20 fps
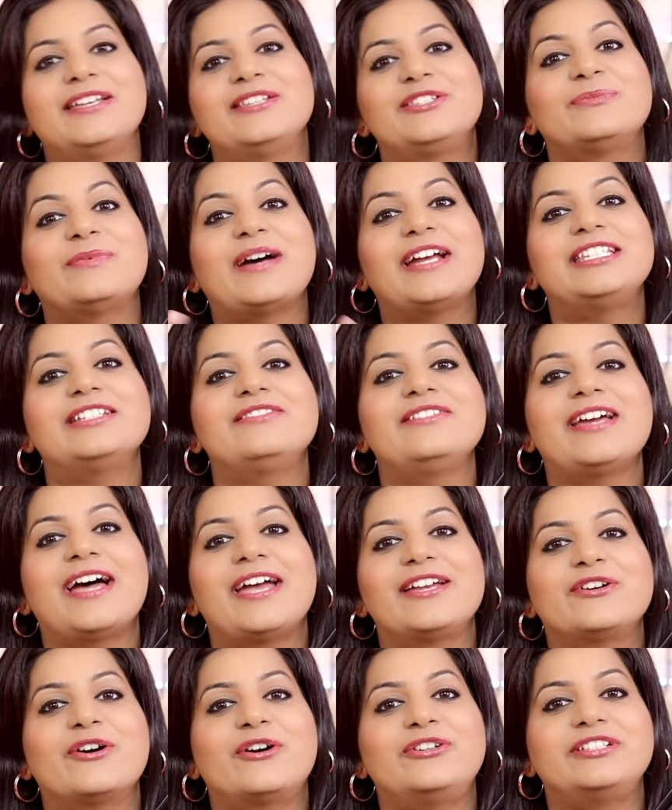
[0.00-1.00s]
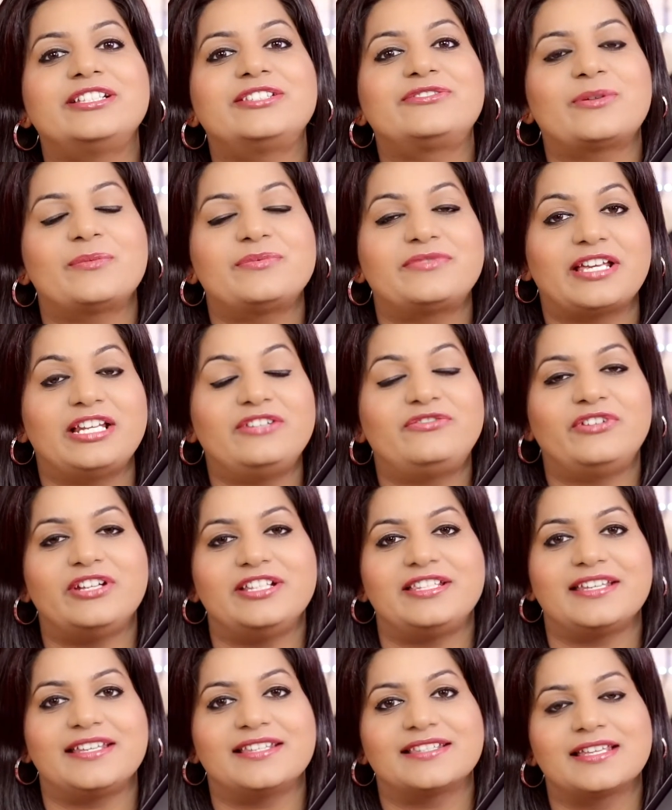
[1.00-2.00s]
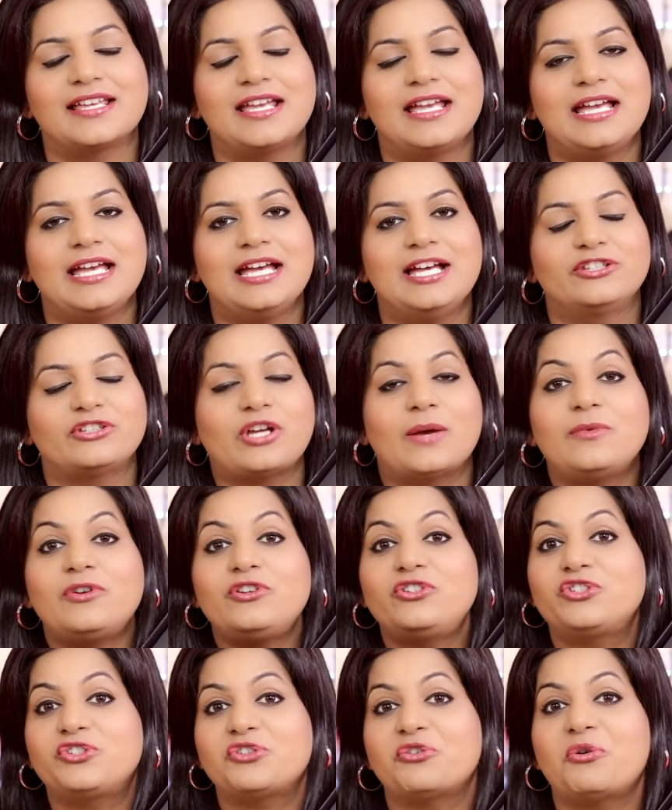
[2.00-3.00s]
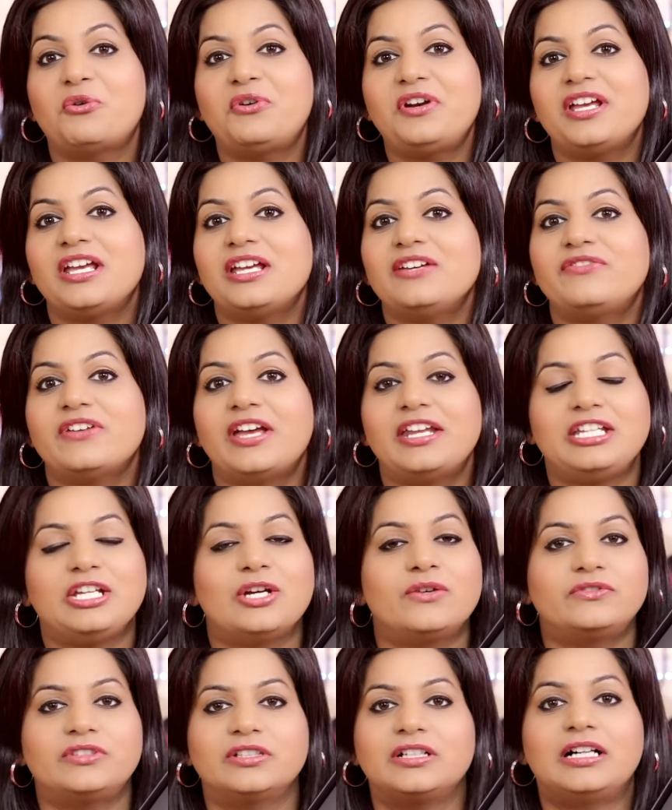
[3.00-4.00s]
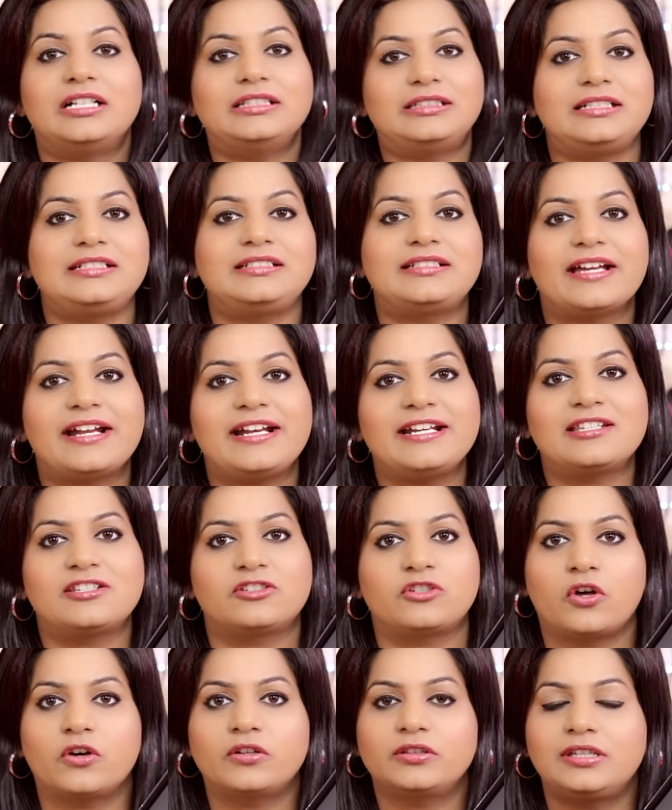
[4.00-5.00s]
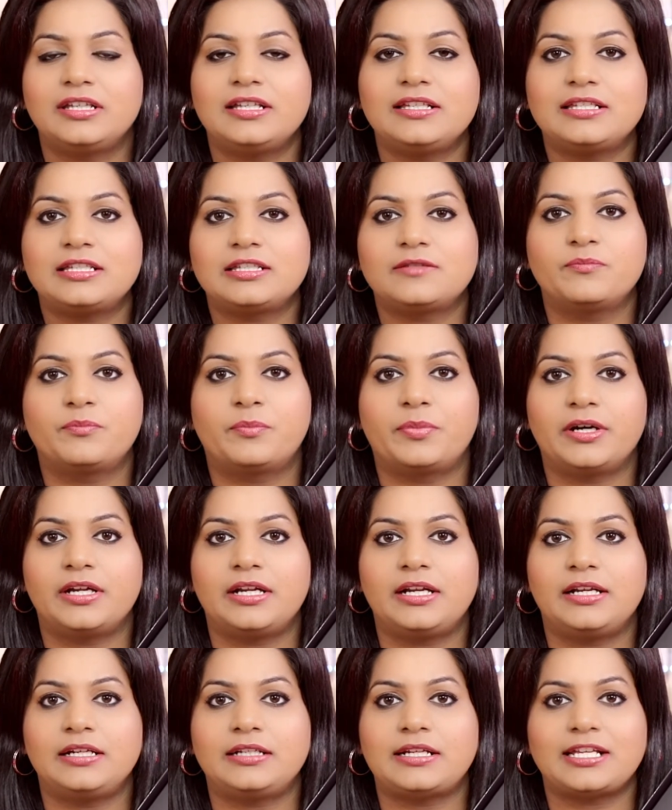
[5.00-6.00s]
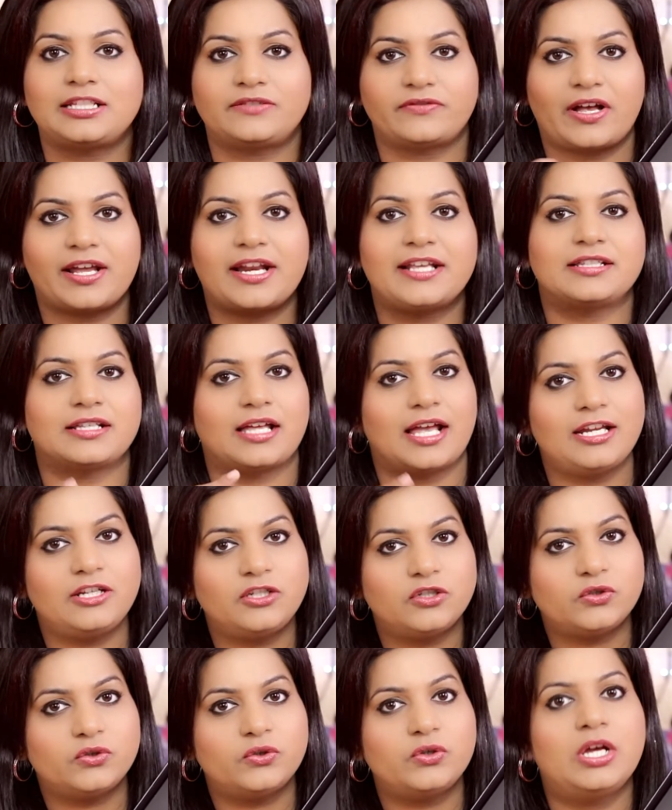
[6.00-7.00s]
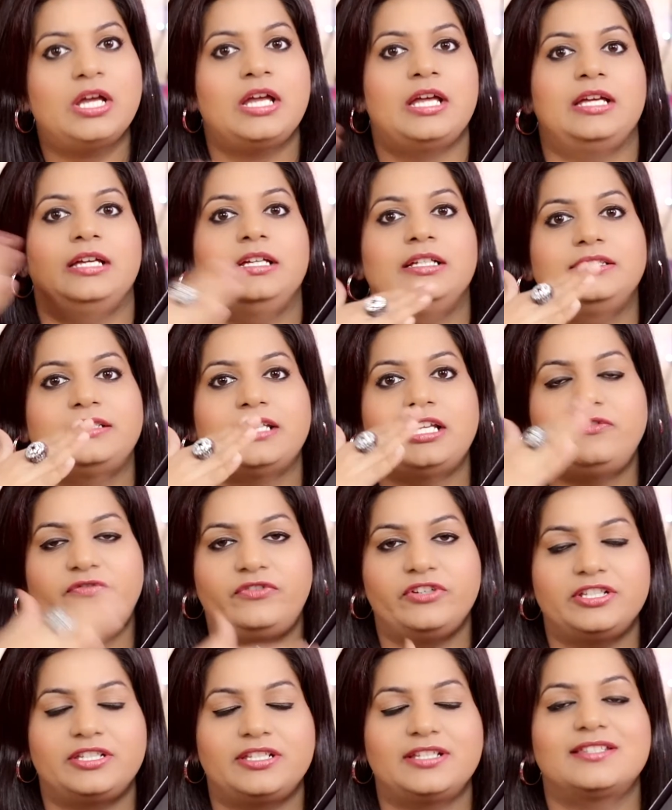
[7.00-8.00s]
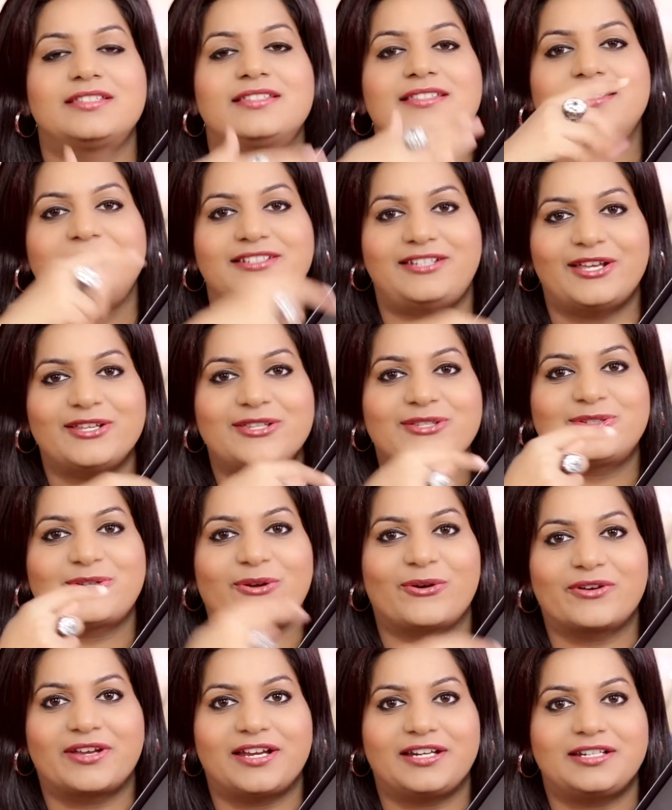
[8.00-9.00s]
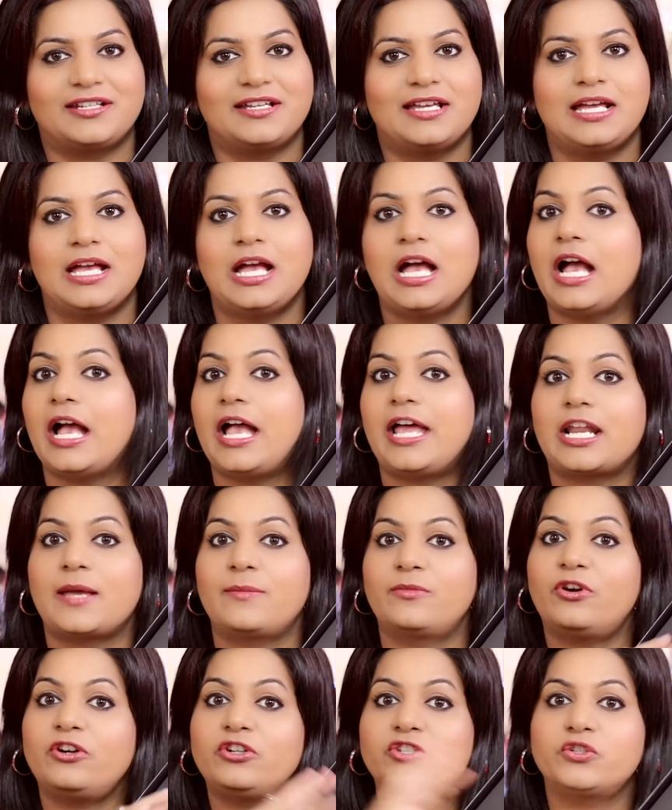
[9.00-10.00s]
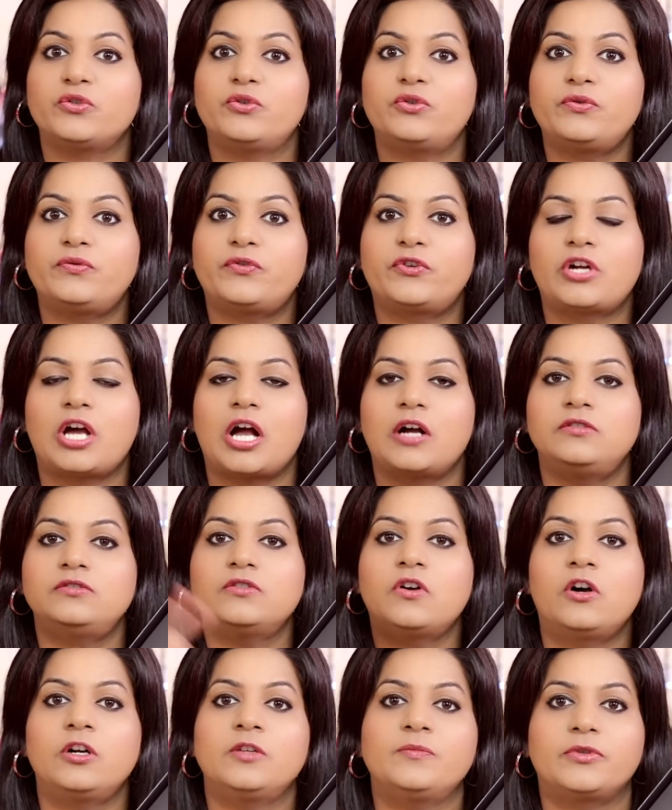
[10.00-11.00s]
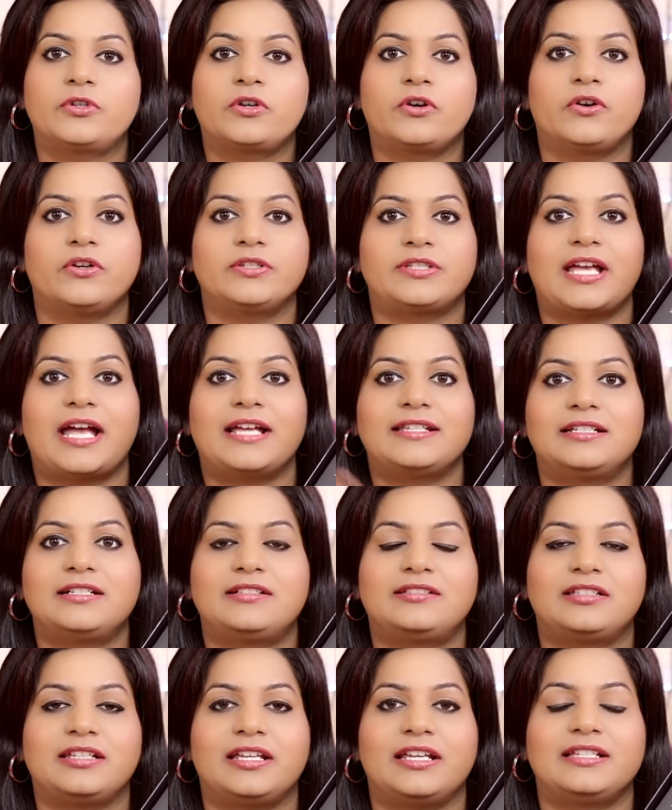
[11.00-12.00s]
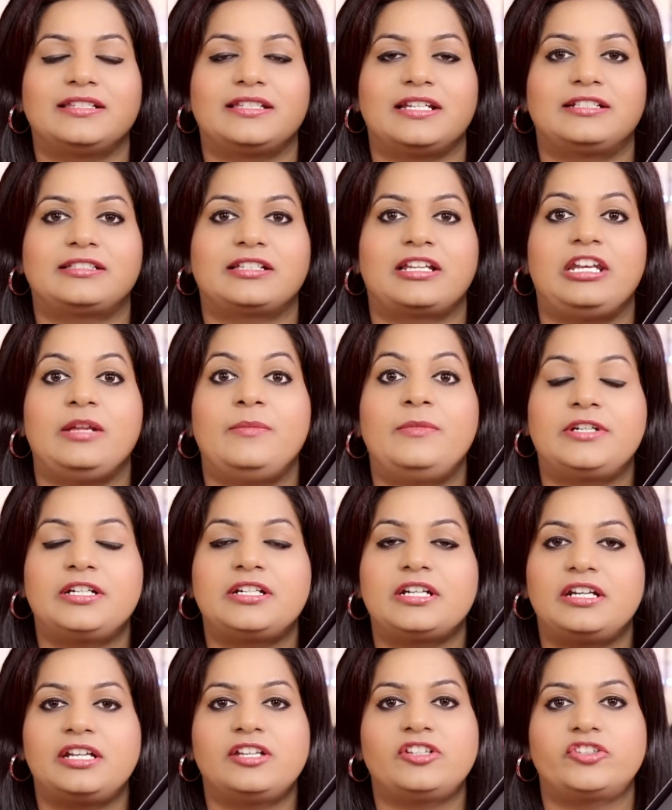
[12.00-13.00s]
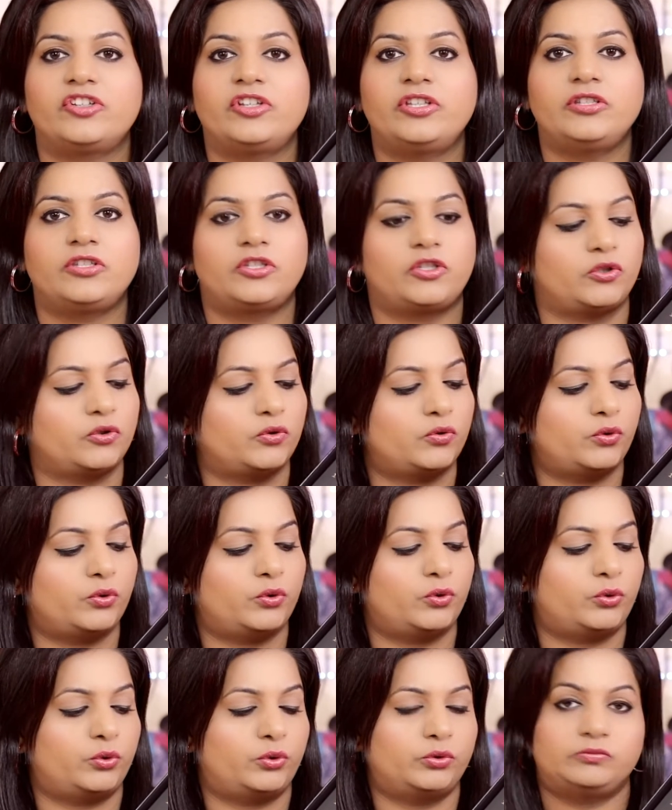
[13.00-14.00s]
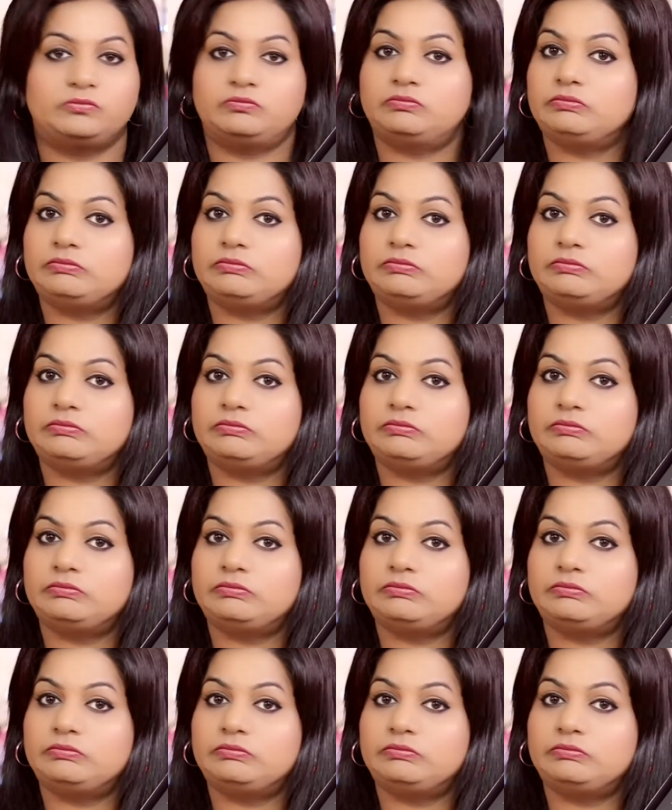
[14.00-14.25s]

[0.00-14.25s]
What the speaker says: So by the way, I got this from Selfridges. So I'm not sure if any of the other sites stock this, but as far as I know, Selfridges does stock it. And I'm not sure for how long because as it says, it's a limited edition. So